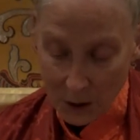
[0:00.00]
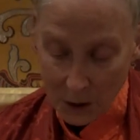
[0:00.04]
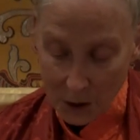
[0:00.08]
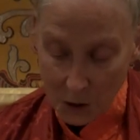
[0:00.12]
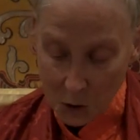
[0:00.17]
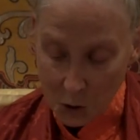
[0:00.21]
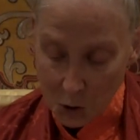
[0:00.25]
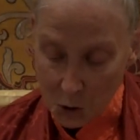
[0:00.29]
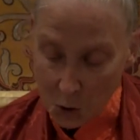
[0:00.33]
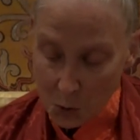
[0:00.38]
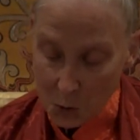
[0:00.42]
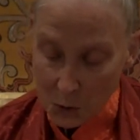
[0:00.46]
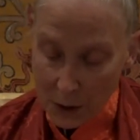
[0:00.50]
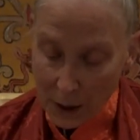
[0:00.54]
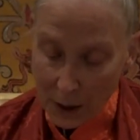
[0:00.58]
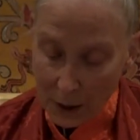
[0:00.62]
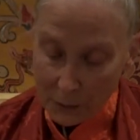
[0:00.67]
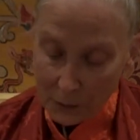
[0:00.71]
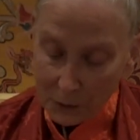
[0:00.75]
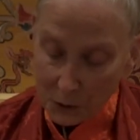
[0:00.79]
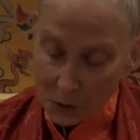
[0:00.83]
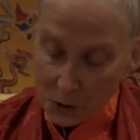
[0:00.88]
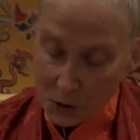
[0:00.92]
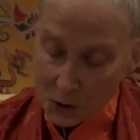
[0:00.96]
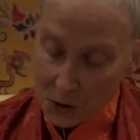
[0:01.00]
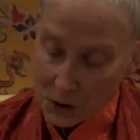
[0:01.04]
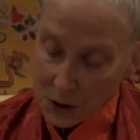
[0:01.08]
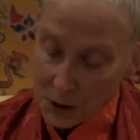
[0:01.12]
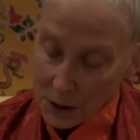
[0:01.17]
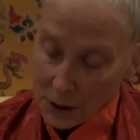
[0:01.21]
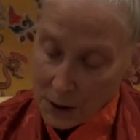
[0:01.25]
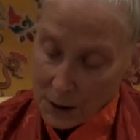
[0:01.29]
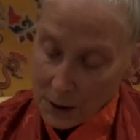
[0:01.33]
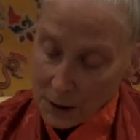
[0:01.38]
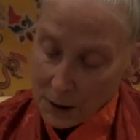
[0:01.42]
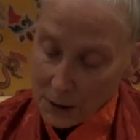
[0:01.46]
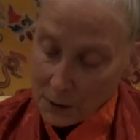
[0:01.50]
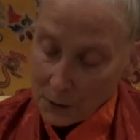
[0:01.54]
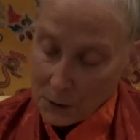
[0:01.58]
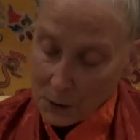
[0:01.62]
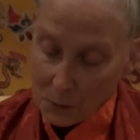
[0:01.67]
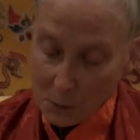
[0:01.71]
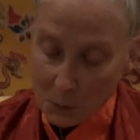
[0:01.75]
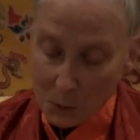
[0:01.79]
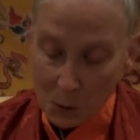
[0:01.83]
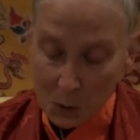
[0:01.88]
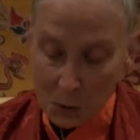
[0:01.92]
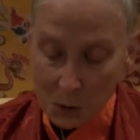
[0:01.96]
Soon after singing the
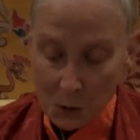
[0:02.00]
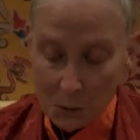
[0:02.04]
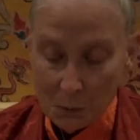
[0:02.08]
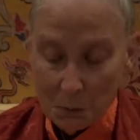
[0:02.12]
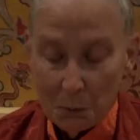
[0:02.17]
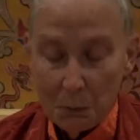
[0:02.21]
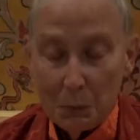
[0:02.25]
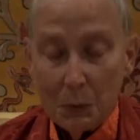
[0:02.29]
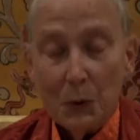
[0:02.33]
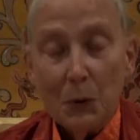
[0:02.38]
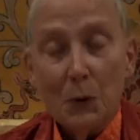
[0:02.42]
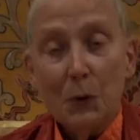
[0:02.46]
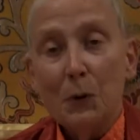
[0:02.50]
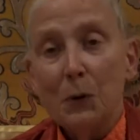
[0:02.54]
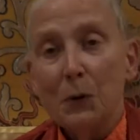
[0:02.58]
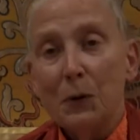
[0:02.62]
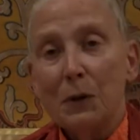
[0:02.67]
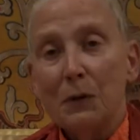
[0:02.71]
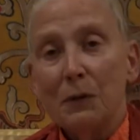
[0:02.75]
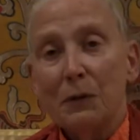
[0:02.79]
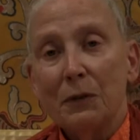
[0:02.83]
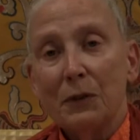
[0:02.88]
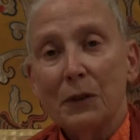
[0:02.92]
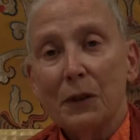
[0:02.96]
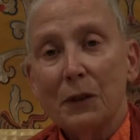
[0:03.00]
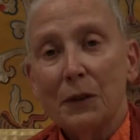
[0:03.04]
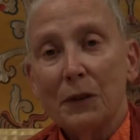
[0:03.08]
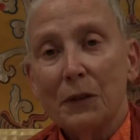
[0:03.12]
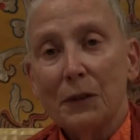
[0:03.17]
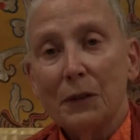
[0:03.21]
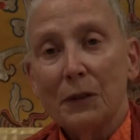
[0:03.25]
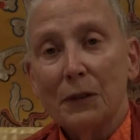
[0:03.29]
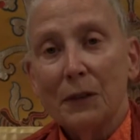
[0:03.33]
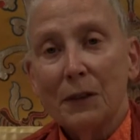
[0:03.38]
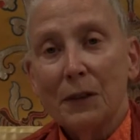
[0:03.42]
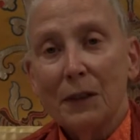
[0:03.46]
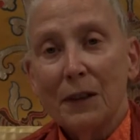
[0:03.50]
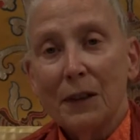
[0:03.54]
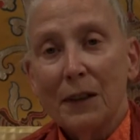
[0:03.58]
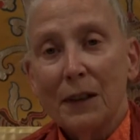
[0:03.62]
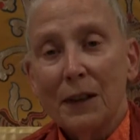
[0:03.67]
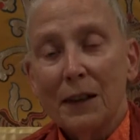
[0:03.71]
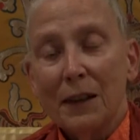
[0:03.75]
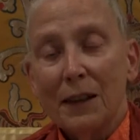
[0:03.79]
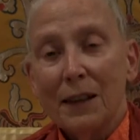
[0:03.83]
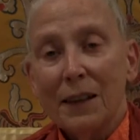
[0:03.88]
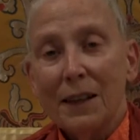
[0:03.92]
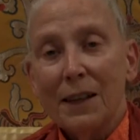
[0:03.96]
most beautiful,
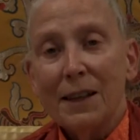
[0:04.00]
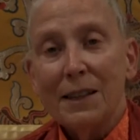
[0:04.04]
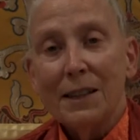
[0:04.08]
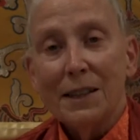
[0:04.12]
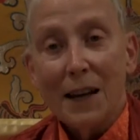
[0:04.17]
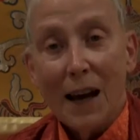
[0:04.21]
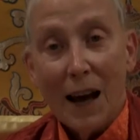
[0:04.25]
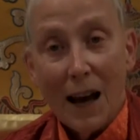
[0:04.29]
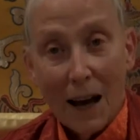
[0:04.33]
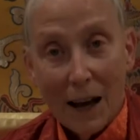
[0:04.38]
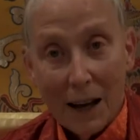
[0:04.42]
he died.